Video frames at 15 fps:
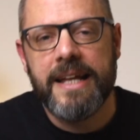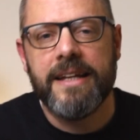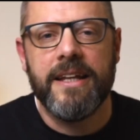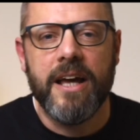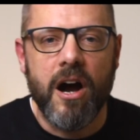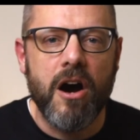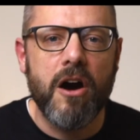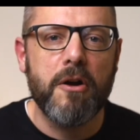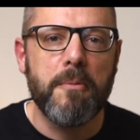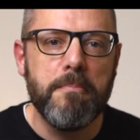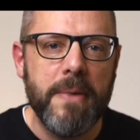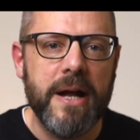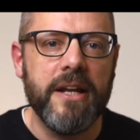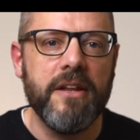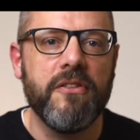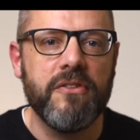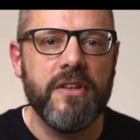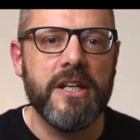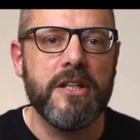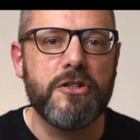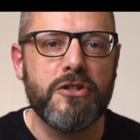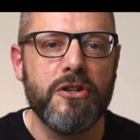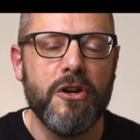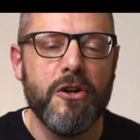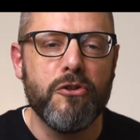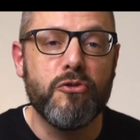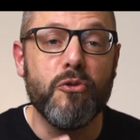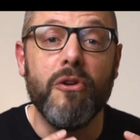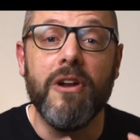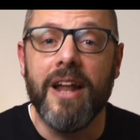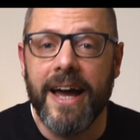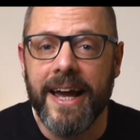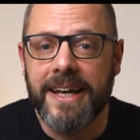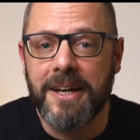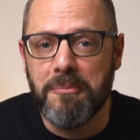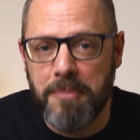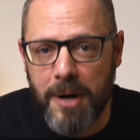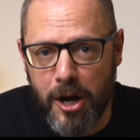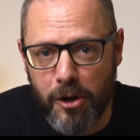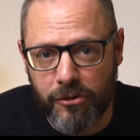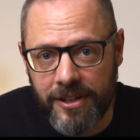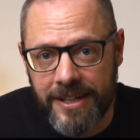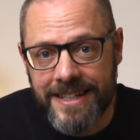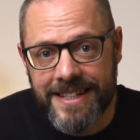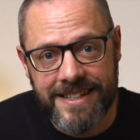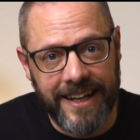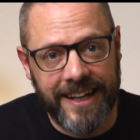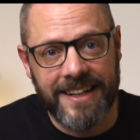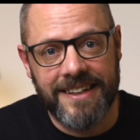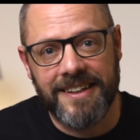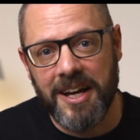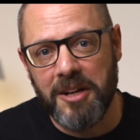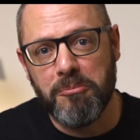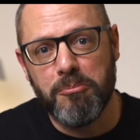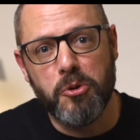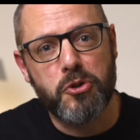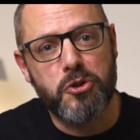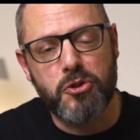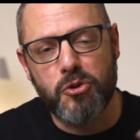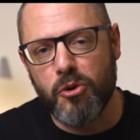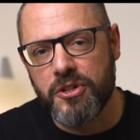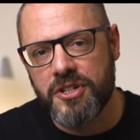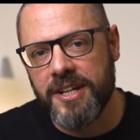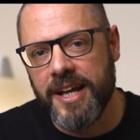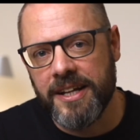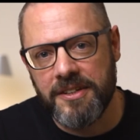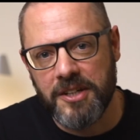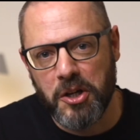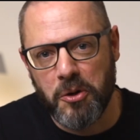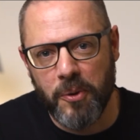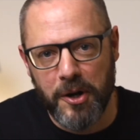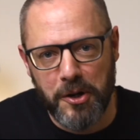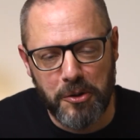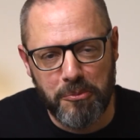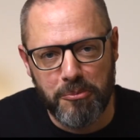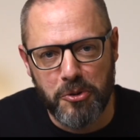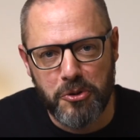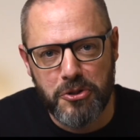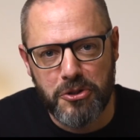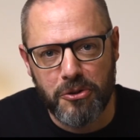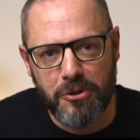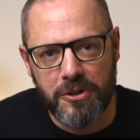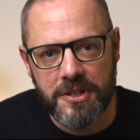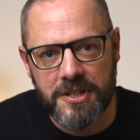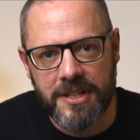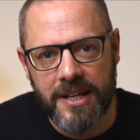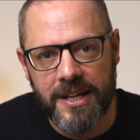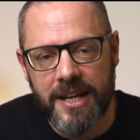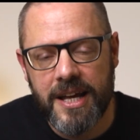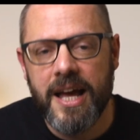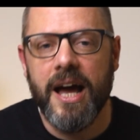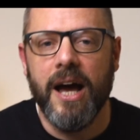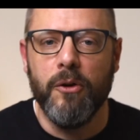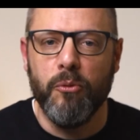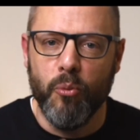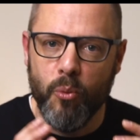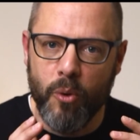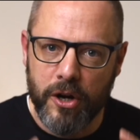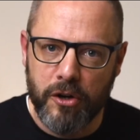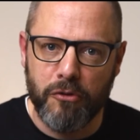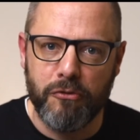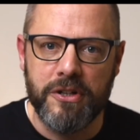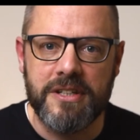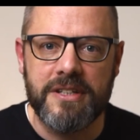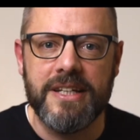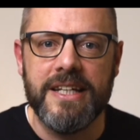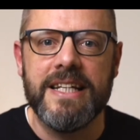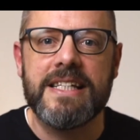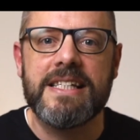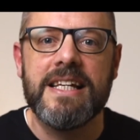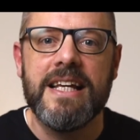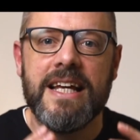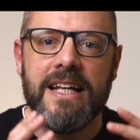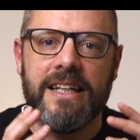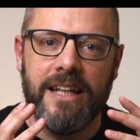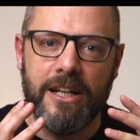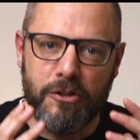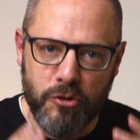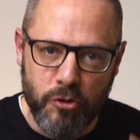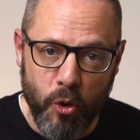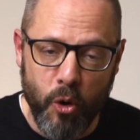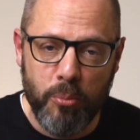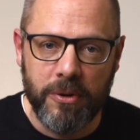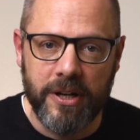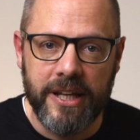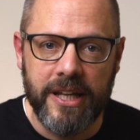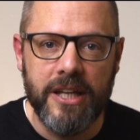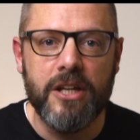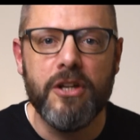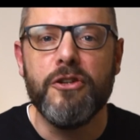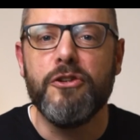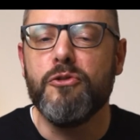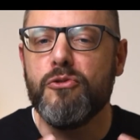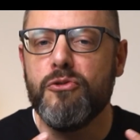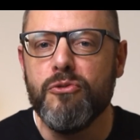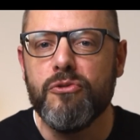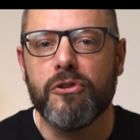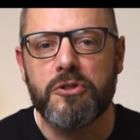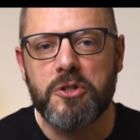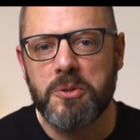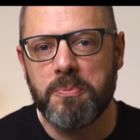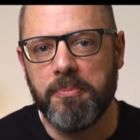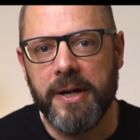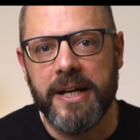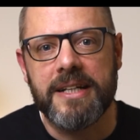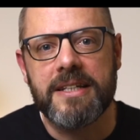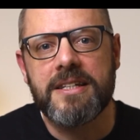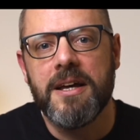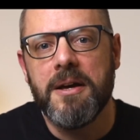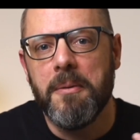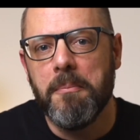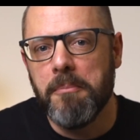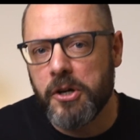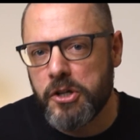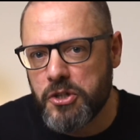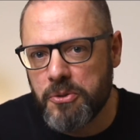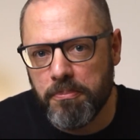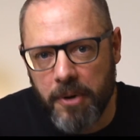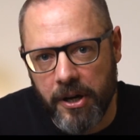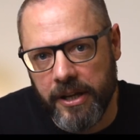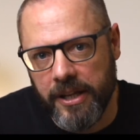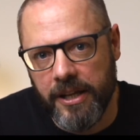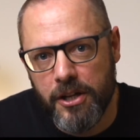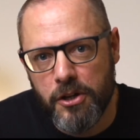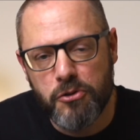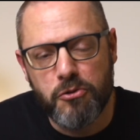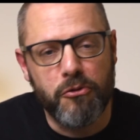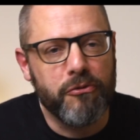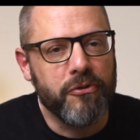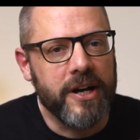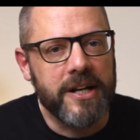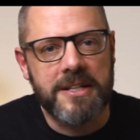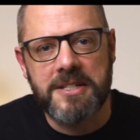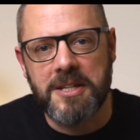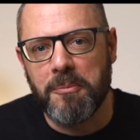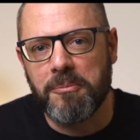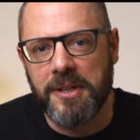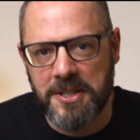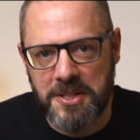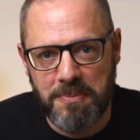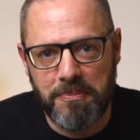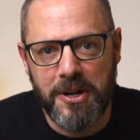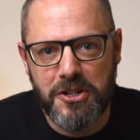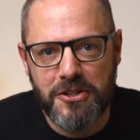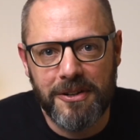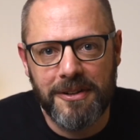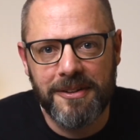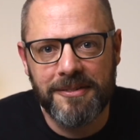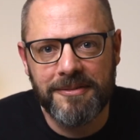There are many things to like about secondhand bookstores and antiquarian bookstores. And one of it is that normally you do not spend much money to find something special.